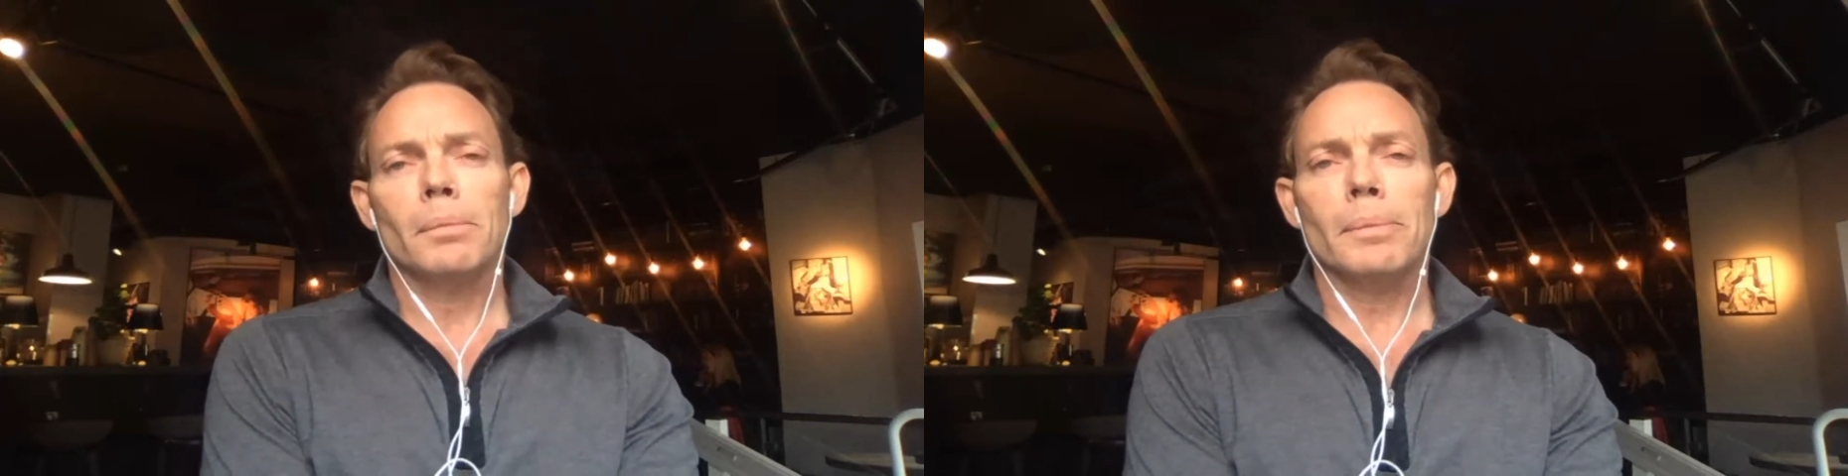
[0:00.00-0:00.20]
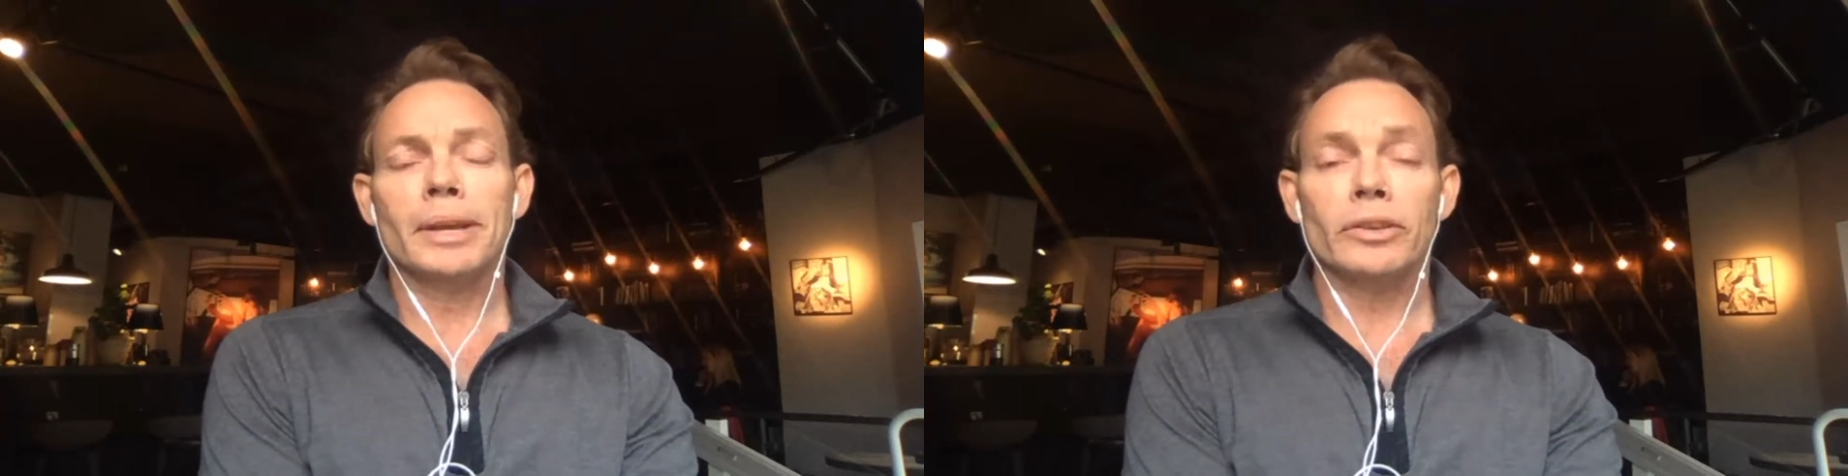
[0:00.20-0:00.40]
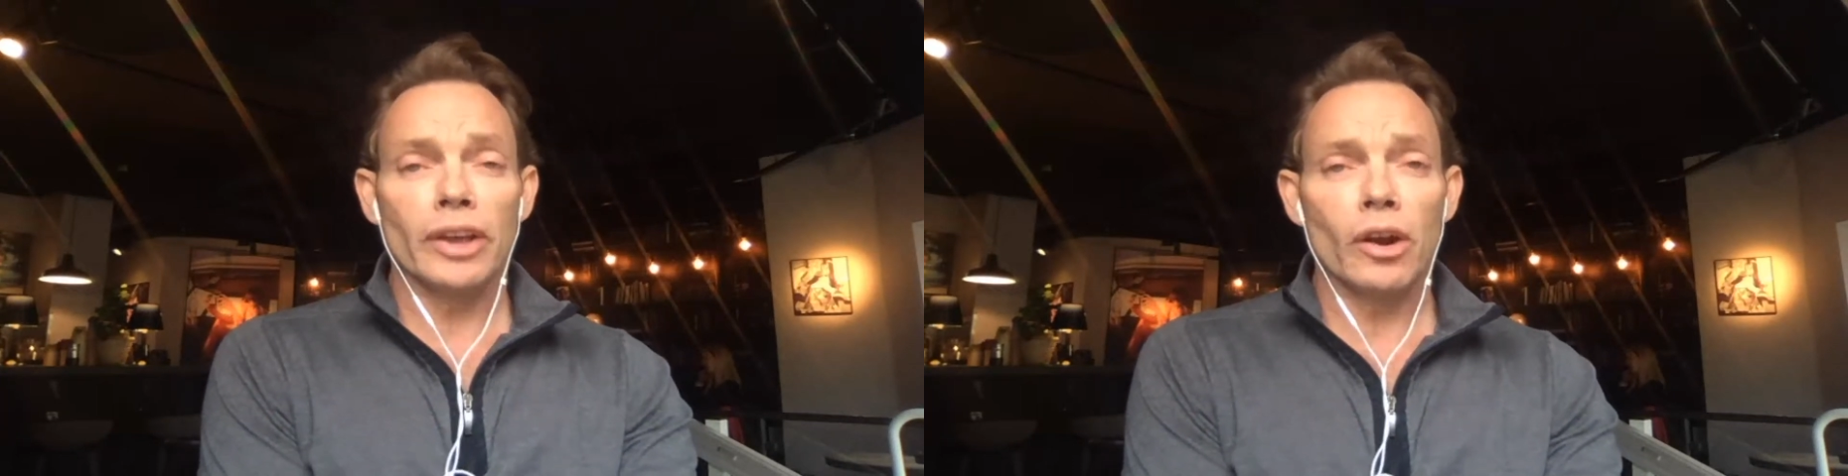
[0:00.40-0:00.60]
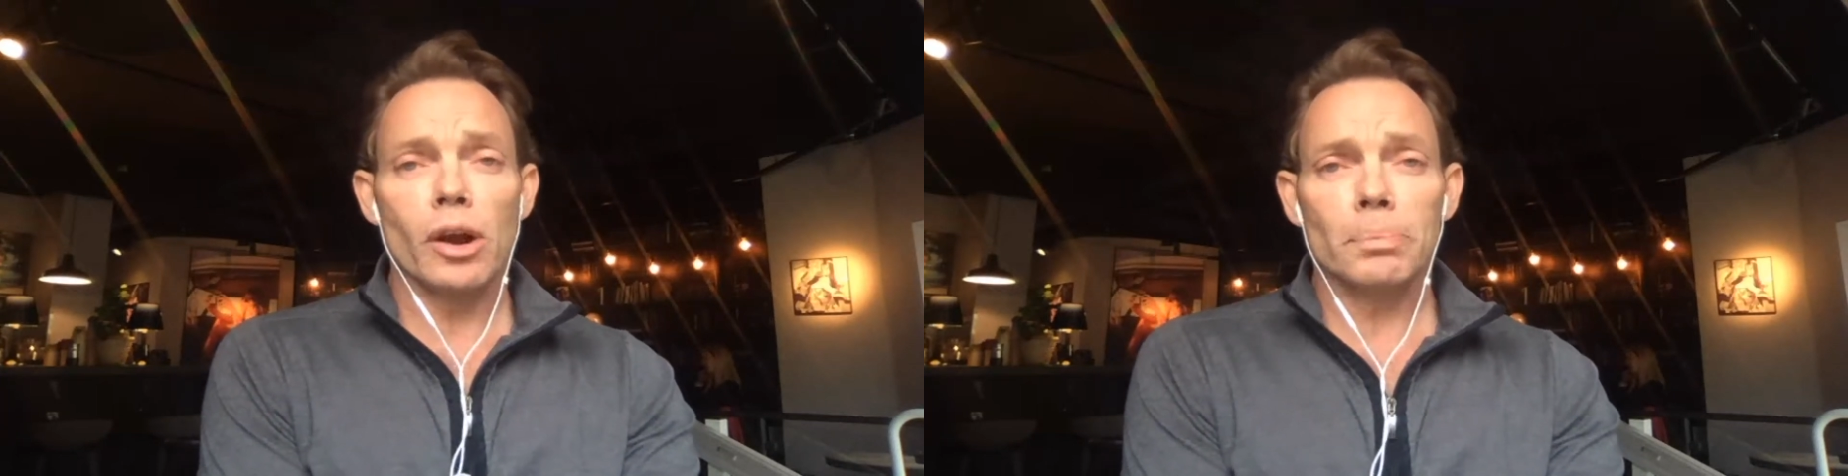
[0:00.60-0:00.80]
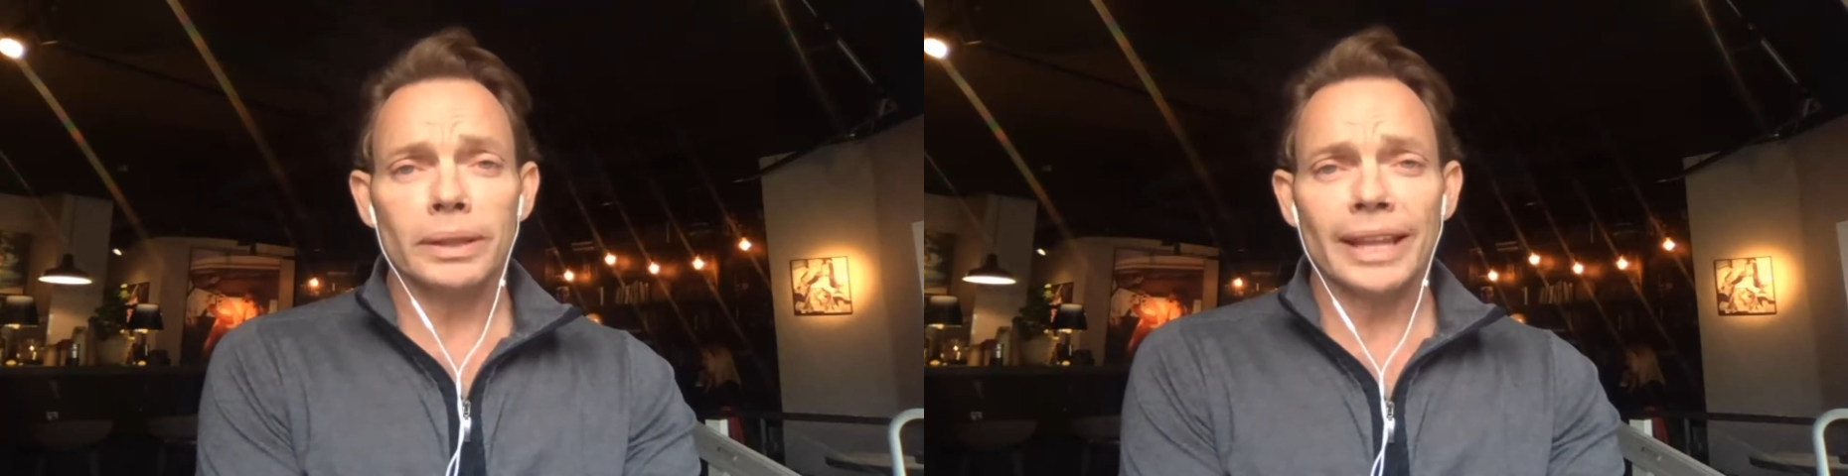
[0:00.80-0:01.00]
but because they
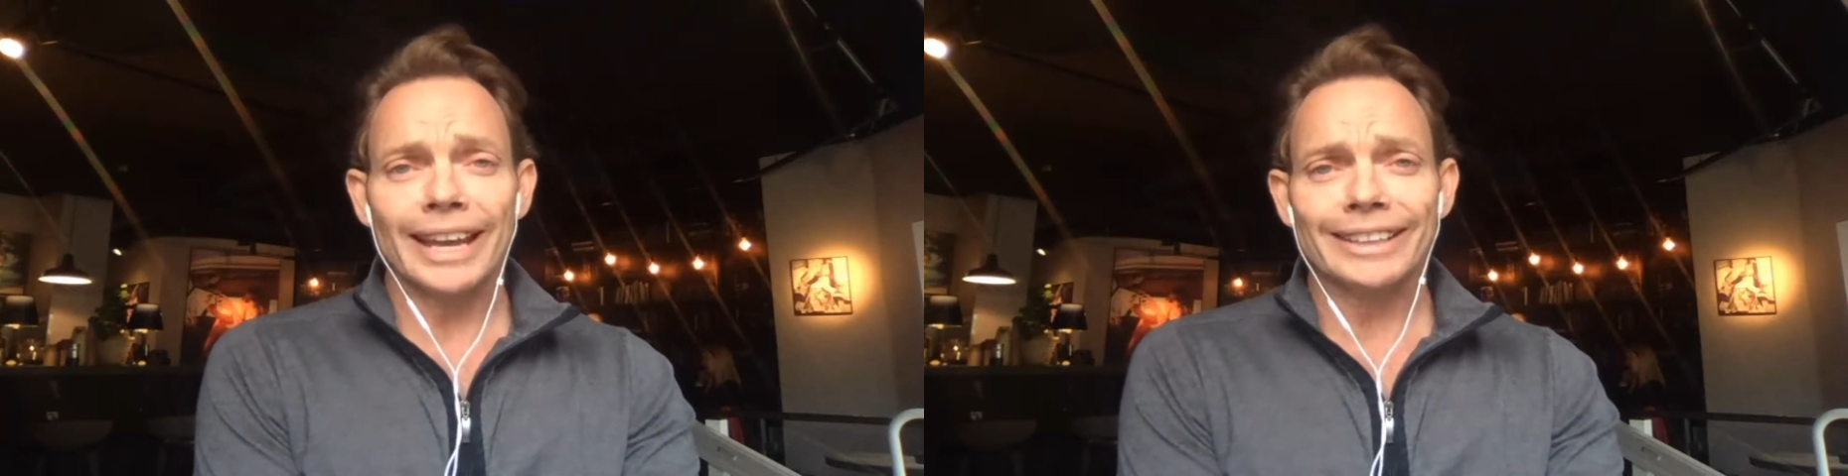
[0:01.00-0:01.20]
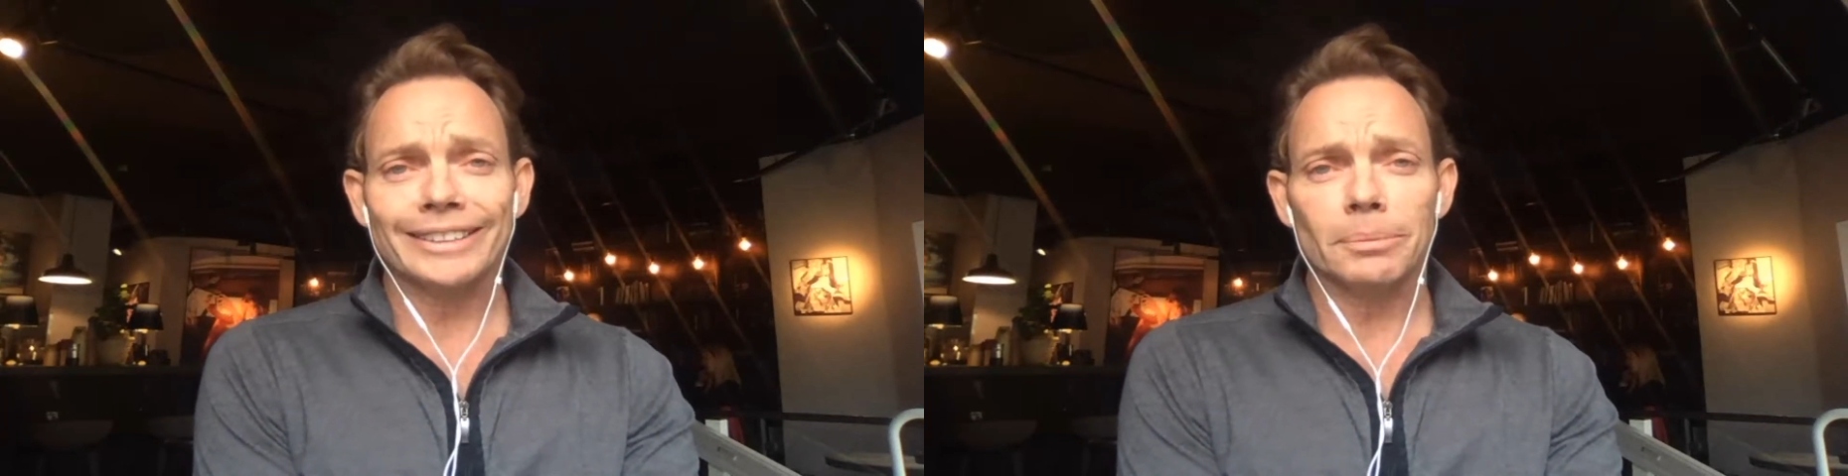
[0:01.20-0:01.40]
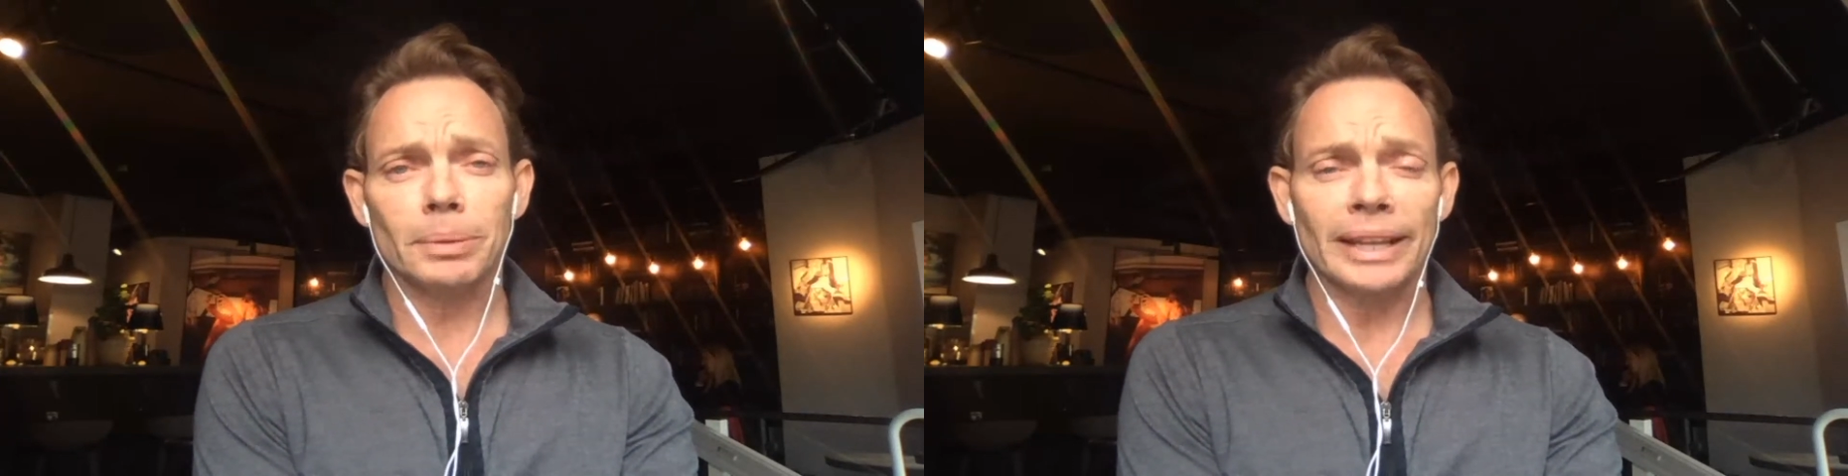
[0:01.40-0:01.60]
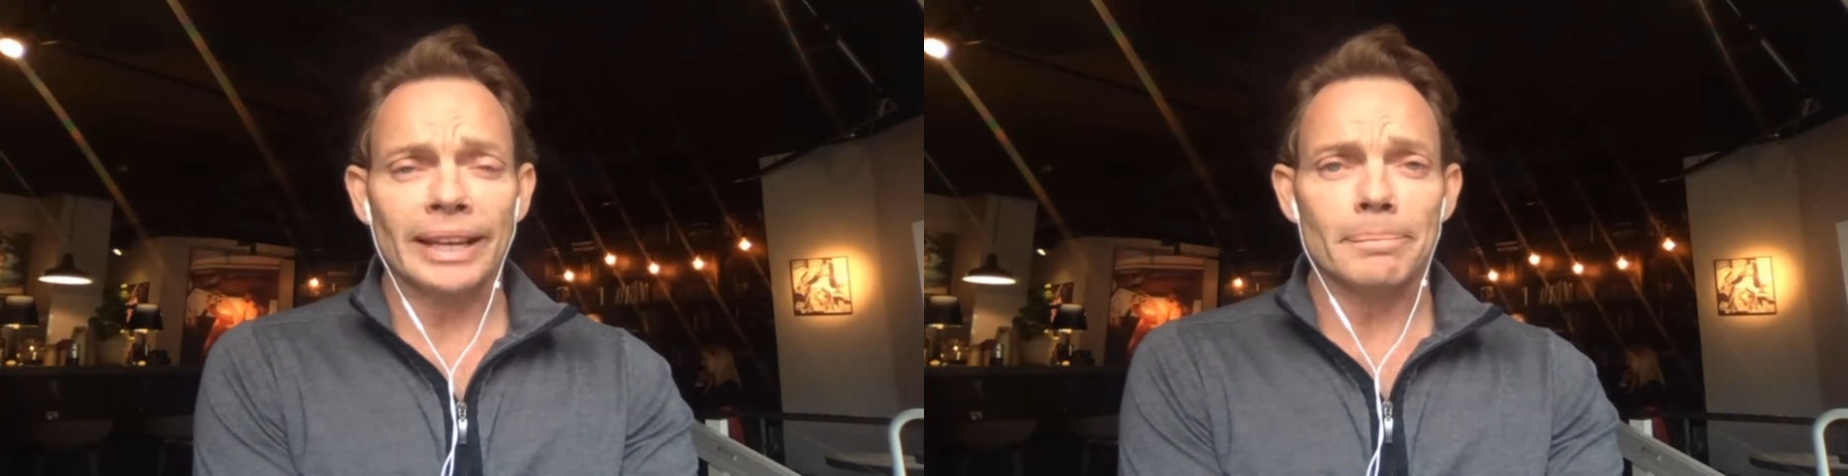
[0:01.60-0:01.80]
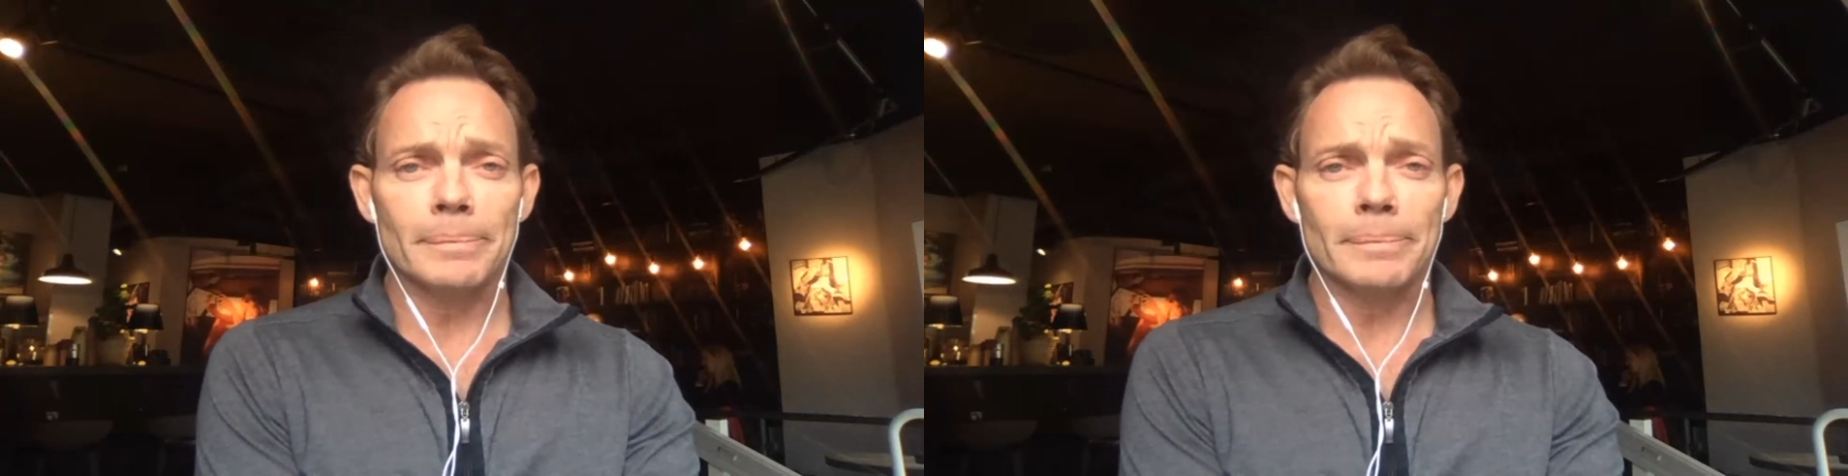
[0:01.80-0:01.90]
are a plant and a plant